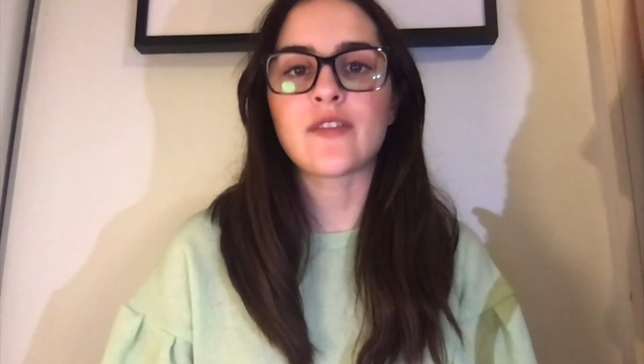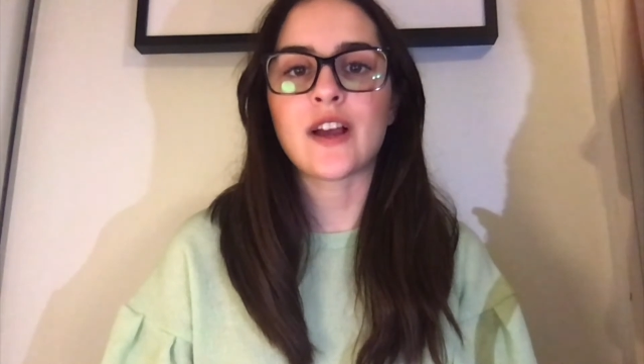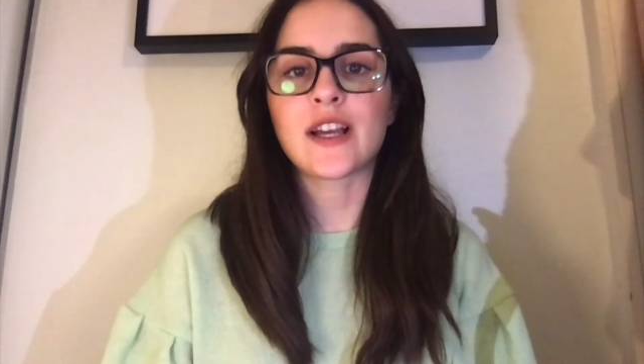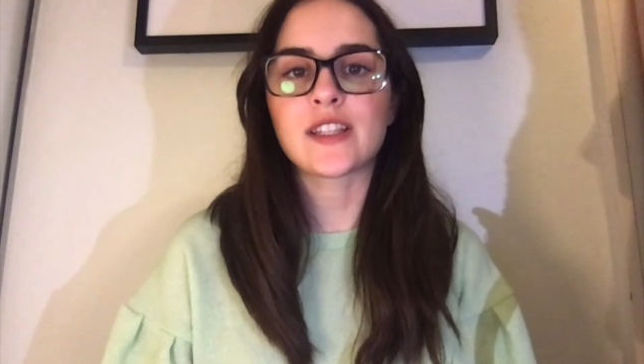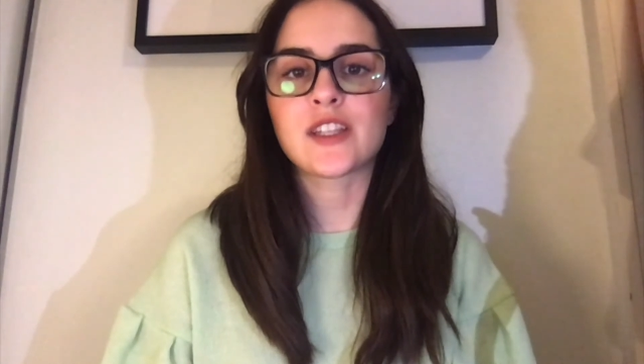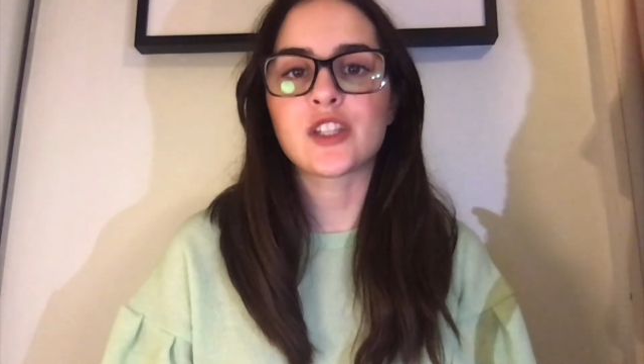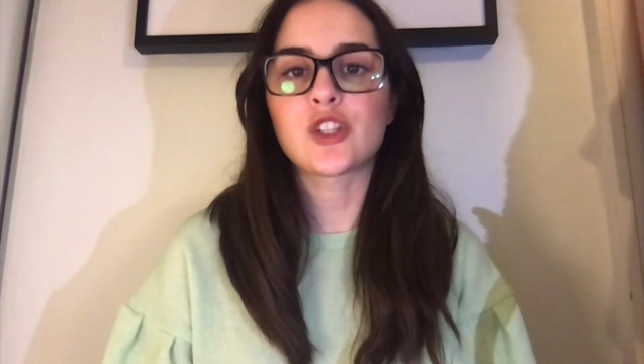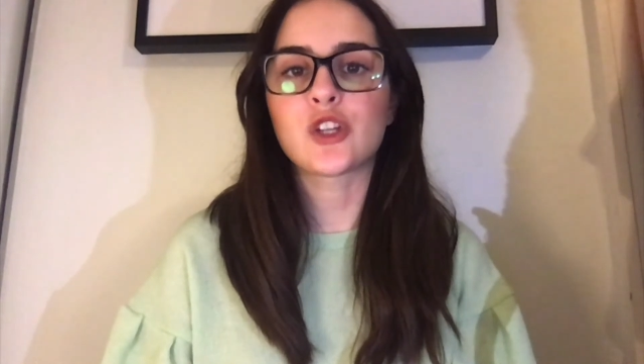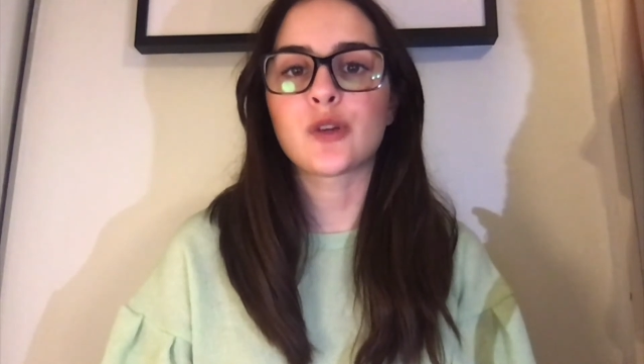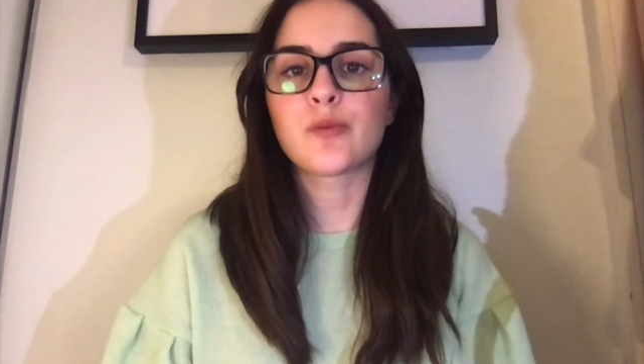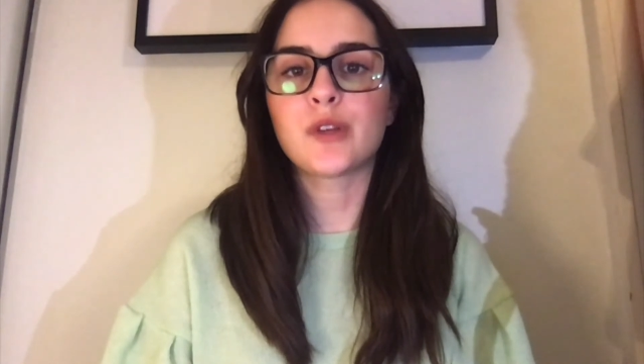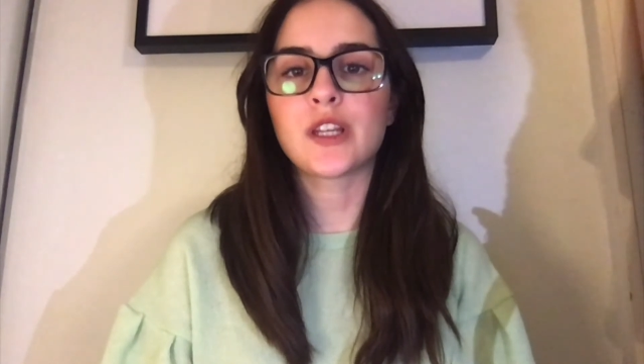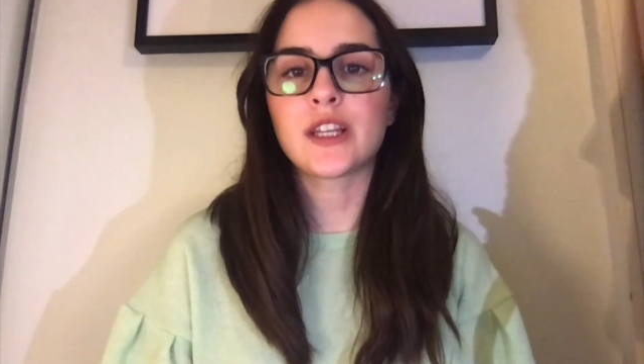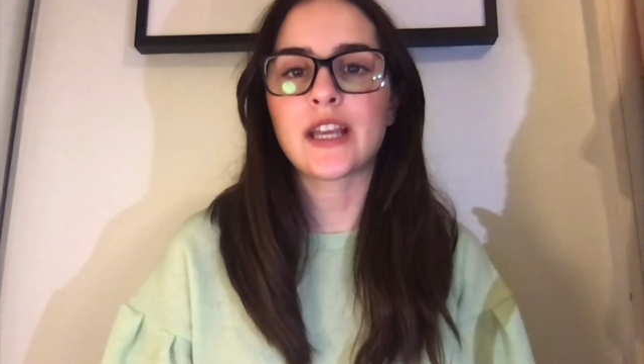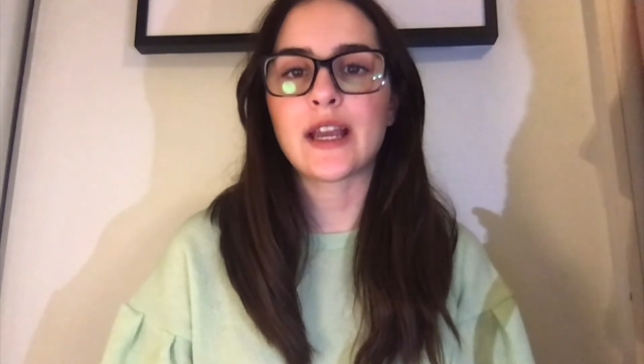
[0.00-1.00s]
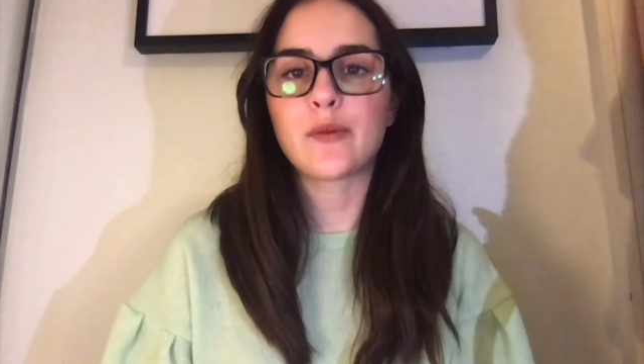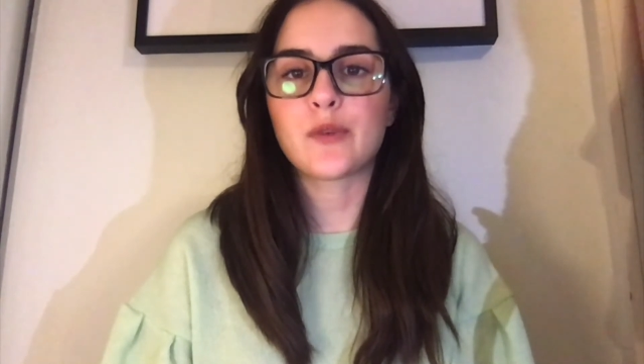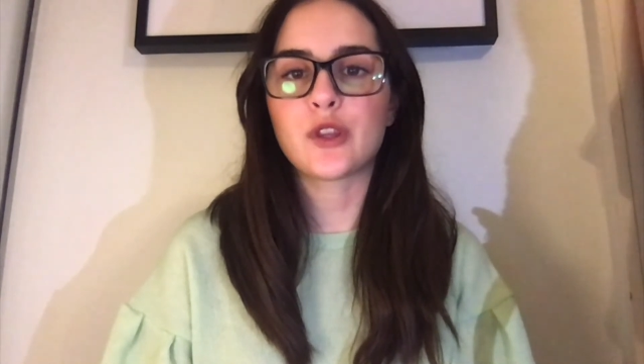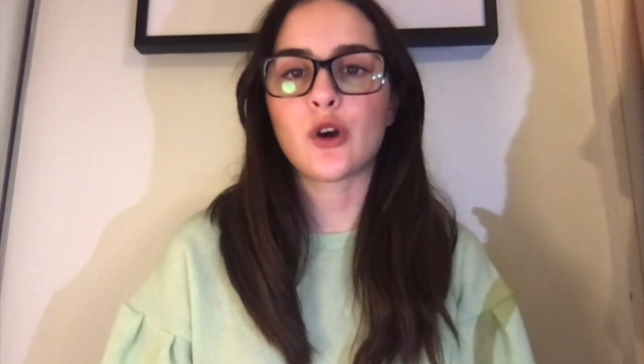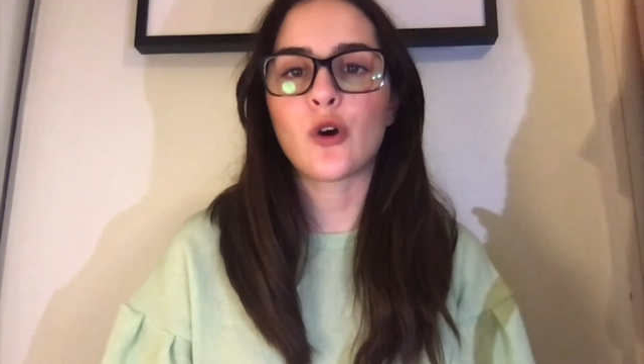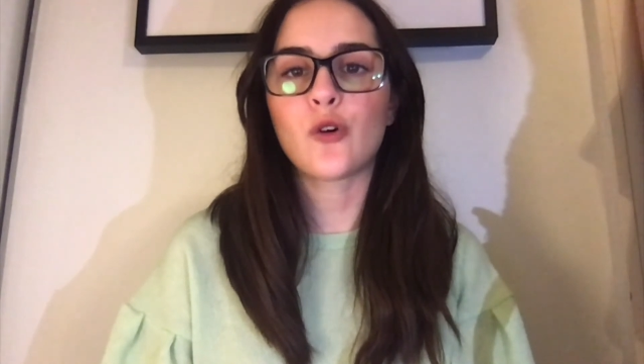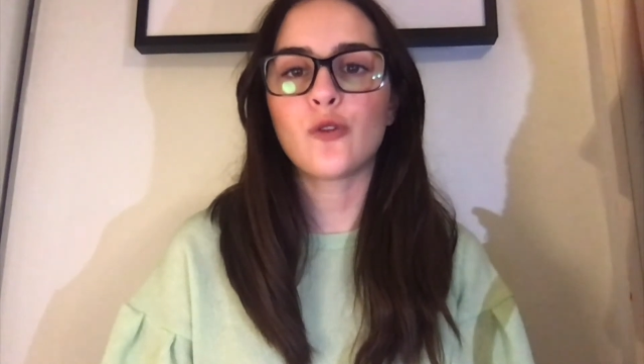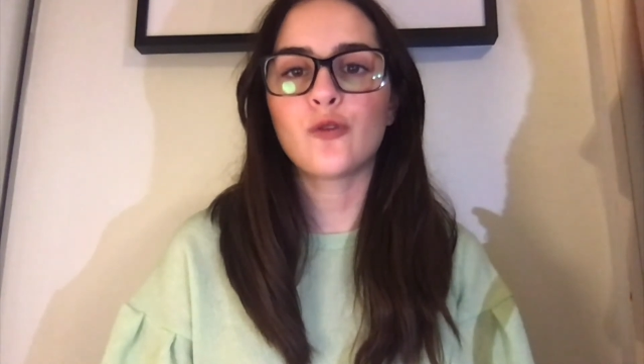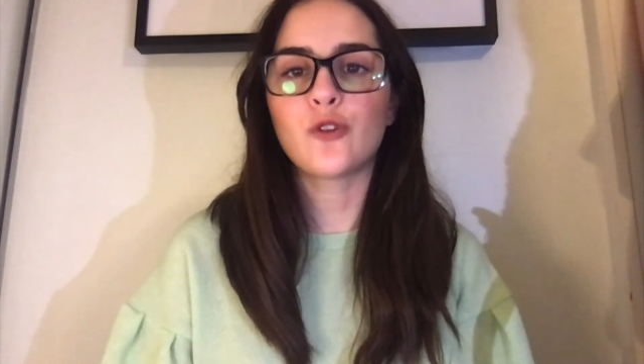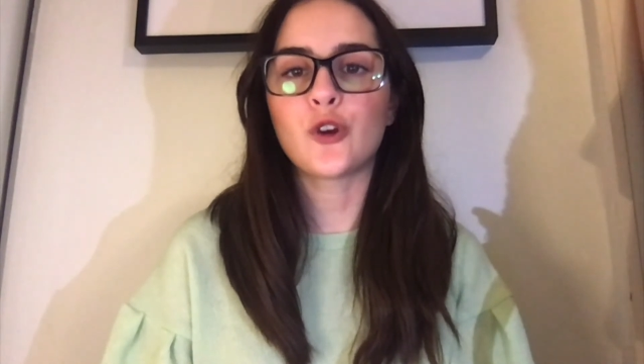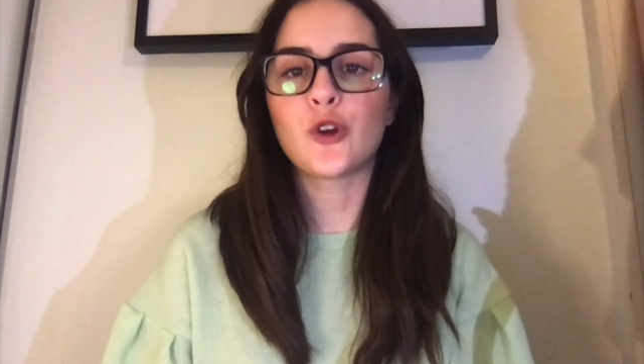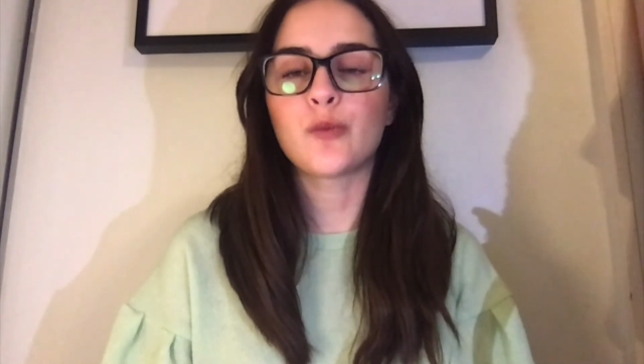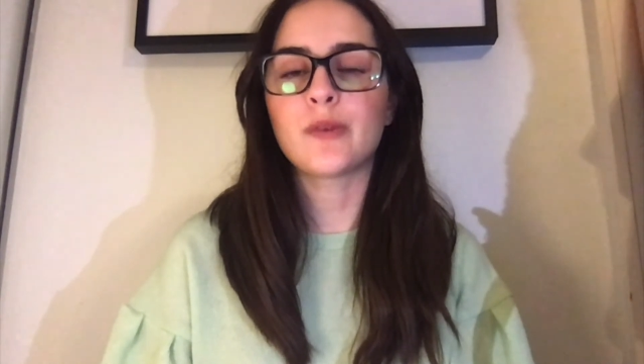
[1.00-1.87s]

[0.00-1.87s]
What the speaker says: access to communicate with the whole firm